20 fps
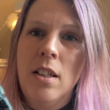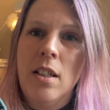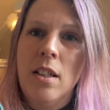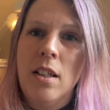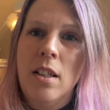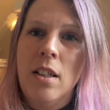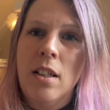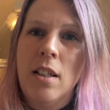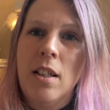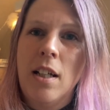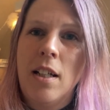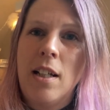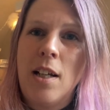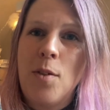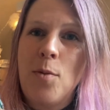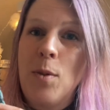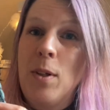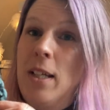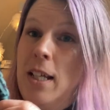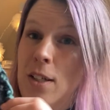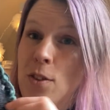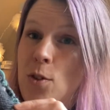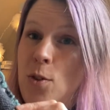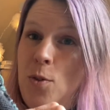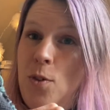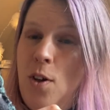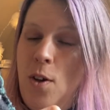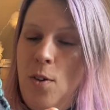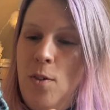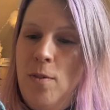and I will let you
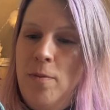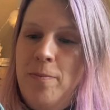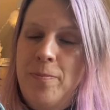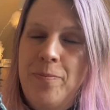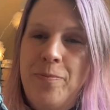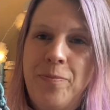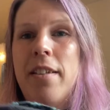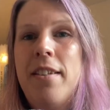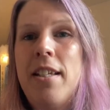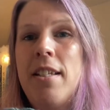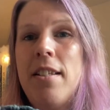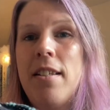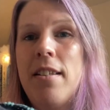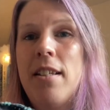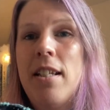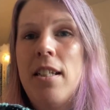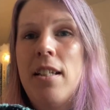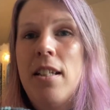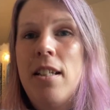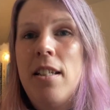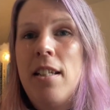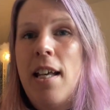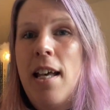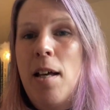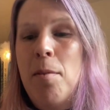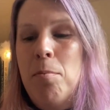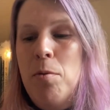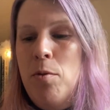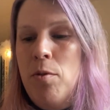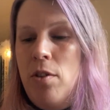know. This is knit in
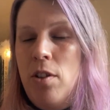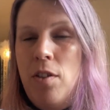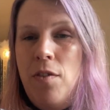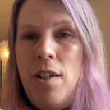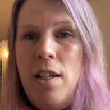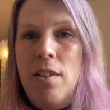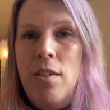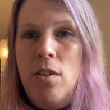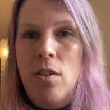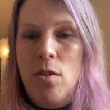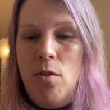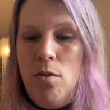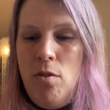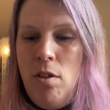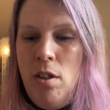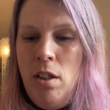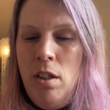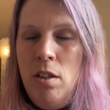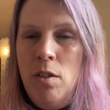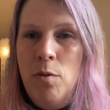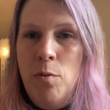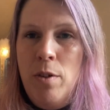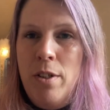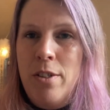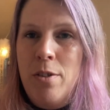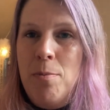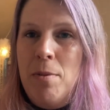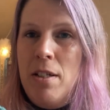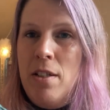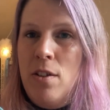Järbo Svensk ull,
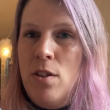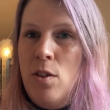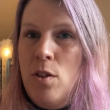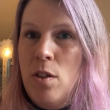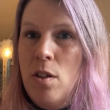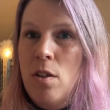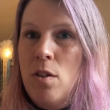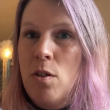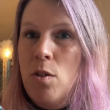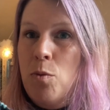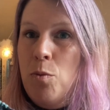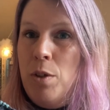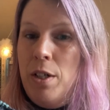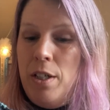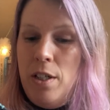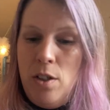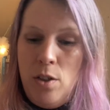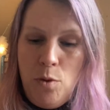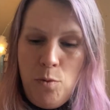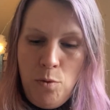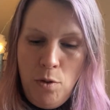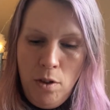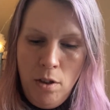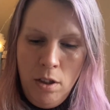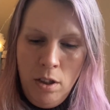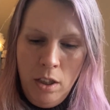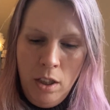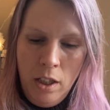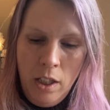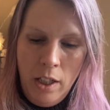which means Swedish
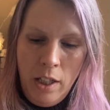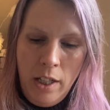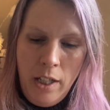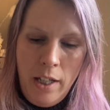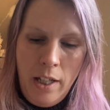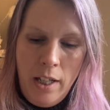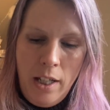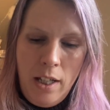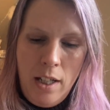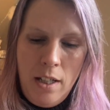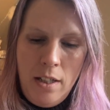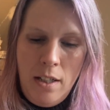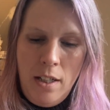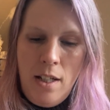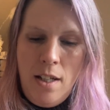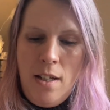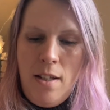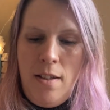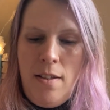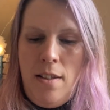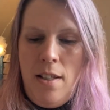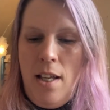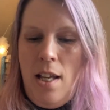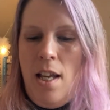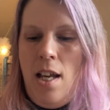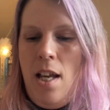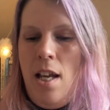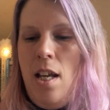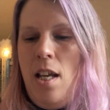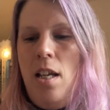wool. It is
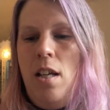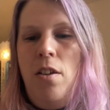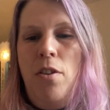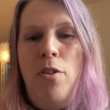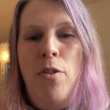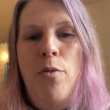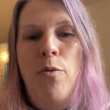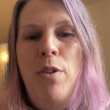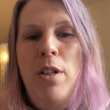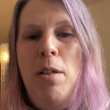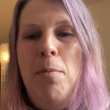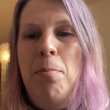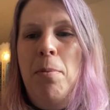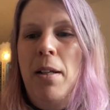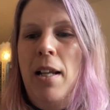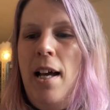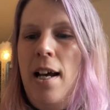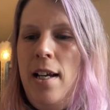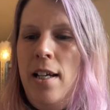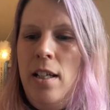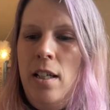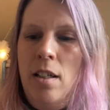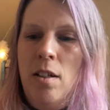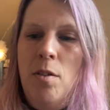a 3-ply